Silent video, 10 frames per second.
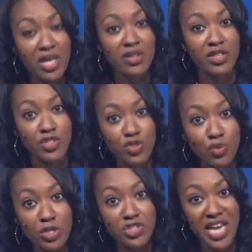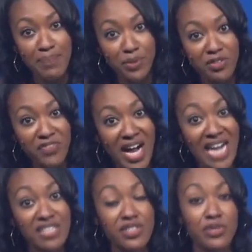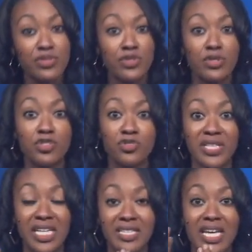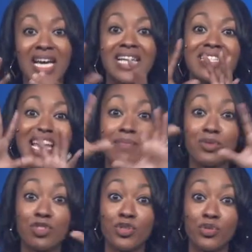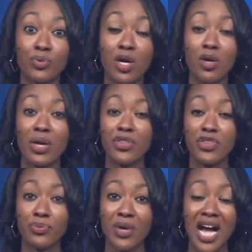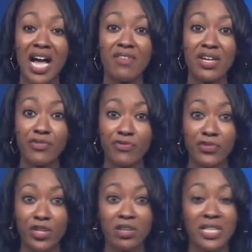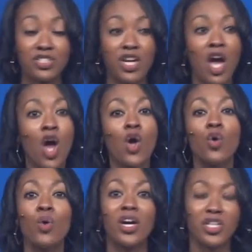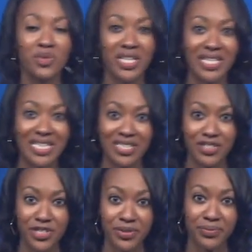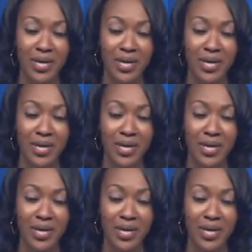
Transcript: the source that provides those nutrients, it's able to grow and thrive and flourish. Who are you connected to?